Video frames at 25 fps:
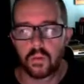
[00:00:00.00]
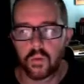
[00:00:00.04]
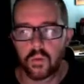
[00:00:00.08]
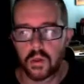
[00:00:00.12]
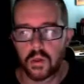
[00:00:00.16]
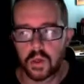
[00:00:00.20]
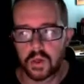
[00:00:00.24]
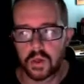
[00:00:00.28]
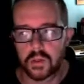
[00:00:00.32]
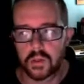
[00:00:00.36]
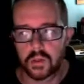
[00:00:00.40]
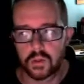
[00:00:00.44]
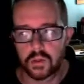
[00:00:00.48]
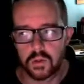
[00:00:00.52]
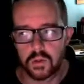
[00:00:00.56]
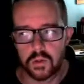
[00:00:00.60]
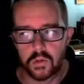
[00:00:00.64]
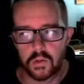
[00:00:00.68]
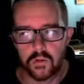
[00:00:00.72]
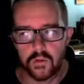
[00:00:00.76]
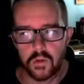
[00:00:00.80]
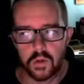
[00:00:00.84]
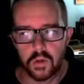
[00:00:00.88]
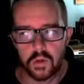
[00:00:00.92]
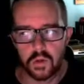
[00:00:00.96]
Hope you guys
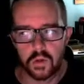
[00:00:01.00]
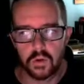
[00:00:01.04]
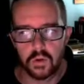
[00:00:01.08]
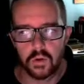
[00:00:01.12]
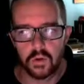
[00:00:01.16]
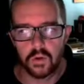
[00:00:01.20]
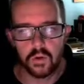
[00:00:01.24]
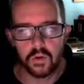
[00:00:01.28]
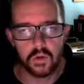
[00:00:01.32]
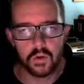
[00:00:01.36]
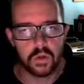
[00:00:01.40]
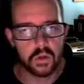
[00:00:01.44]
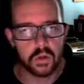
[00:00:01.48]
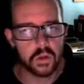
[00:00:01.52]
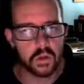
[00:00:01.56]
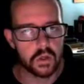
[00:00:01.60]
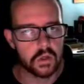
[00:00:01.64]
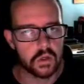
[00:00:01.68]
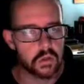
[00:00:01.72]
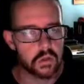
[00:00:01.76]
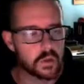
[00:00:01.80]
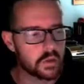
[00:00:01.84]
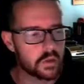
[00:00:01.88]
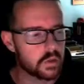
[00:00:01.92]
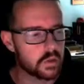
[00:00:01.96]
enjoy the video.
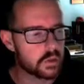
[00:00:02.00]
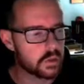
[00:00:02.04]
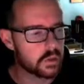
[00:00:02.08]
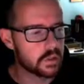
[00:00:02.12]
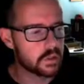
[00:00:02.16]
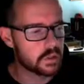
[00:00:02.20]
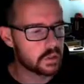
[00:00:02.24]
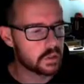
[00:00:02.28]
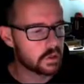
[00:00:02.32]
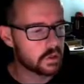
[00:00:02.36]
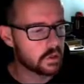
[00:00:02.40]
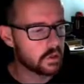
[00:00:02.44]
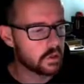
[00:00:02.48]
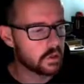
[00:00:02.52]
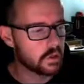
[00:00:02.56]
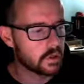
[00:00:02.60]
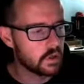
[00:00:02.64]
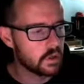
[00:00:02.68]
As always,